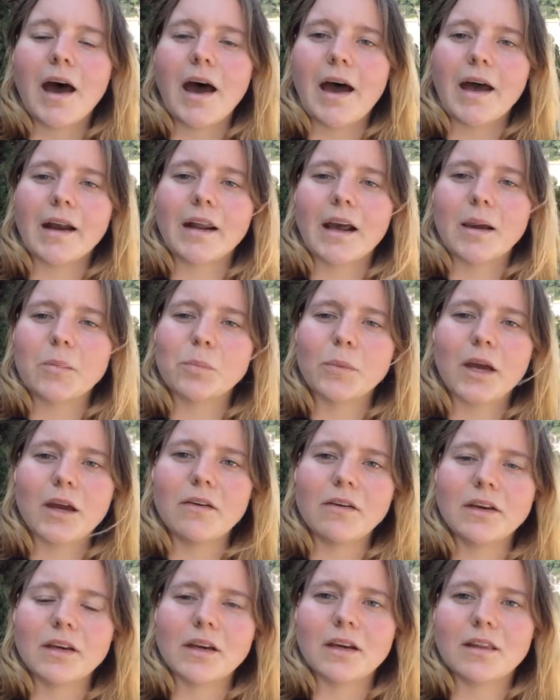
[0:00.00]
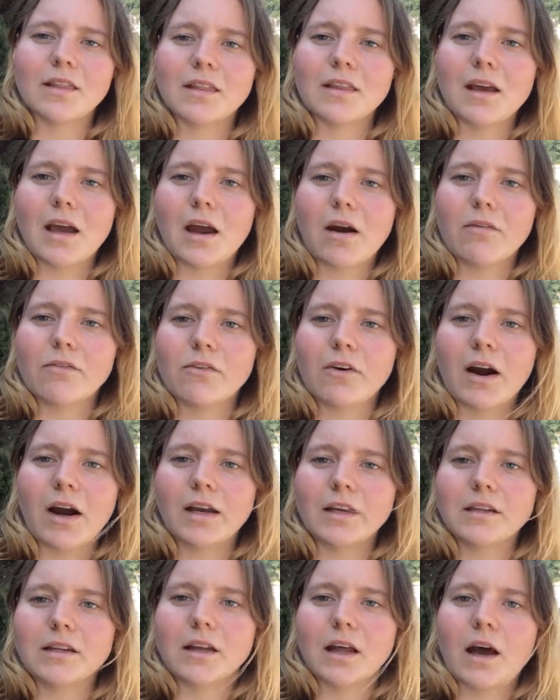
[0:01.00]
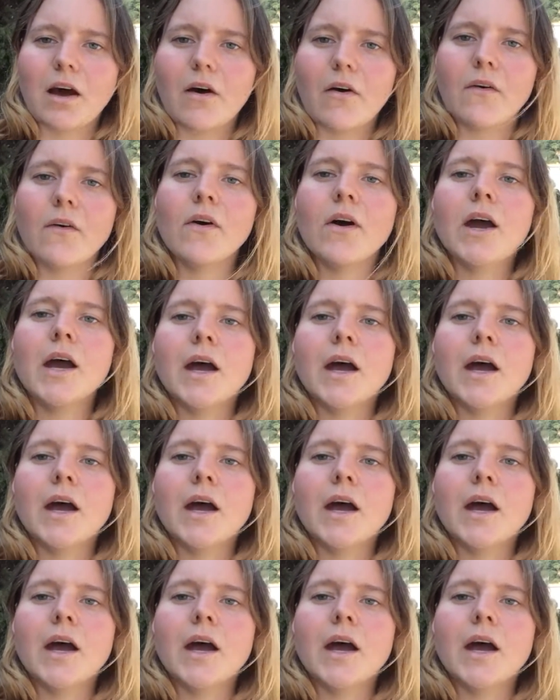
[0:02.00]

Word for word: And I'm going in there right now,